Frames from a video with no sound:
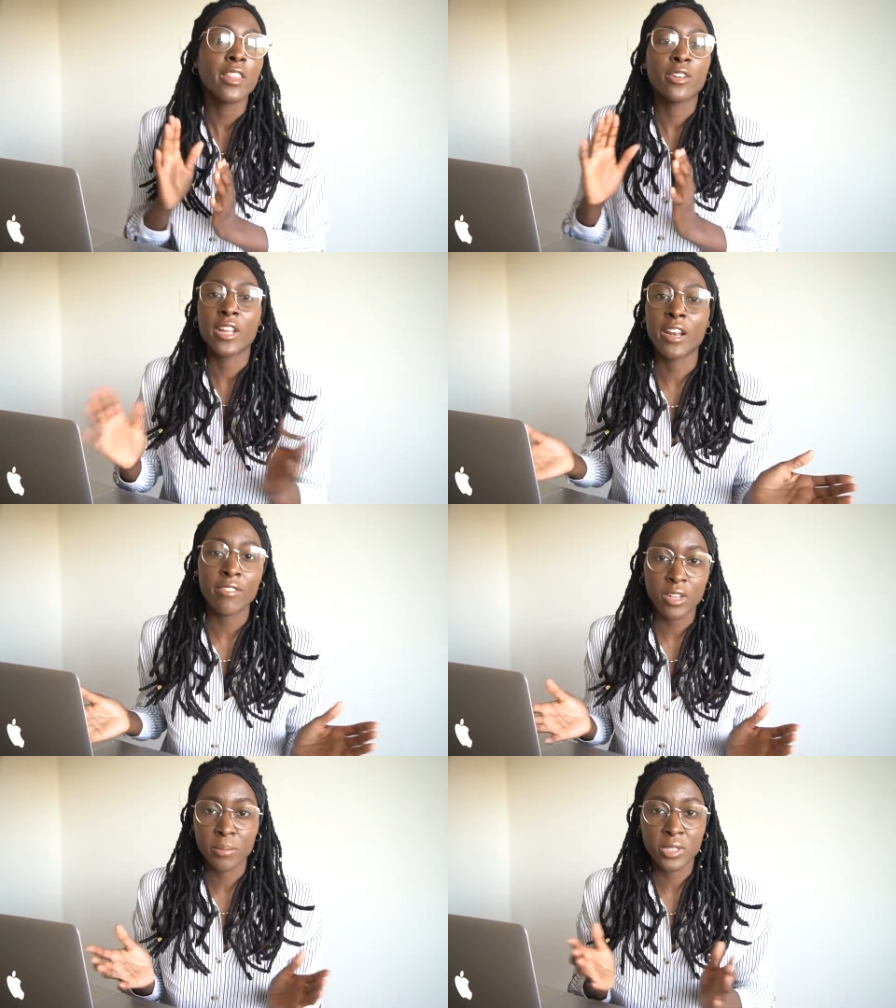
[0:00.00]
they're not
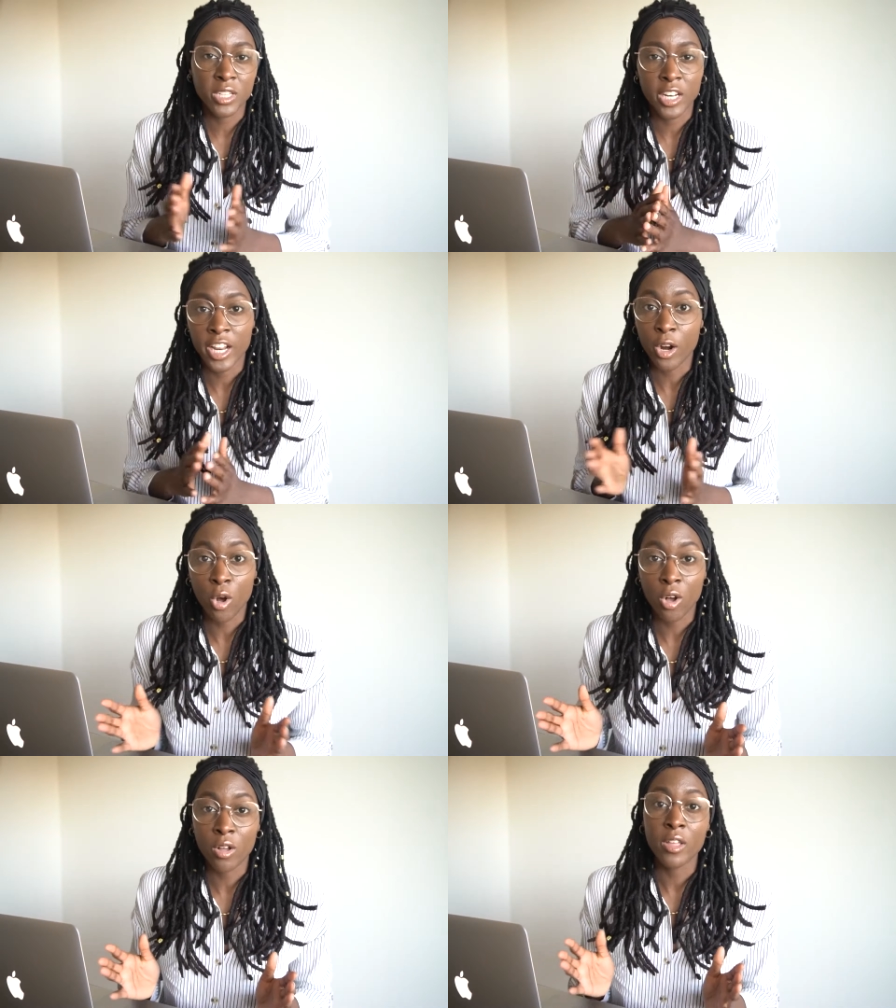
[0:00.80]
even gonna present it at
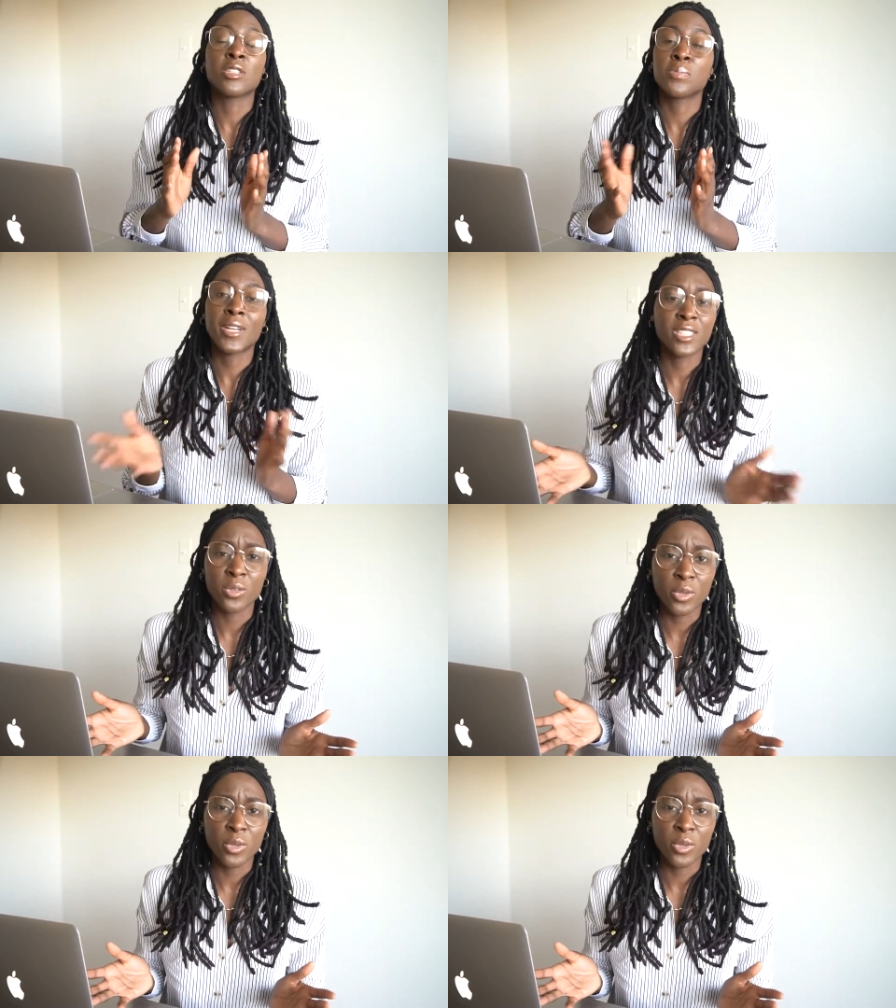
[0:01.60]
all, especially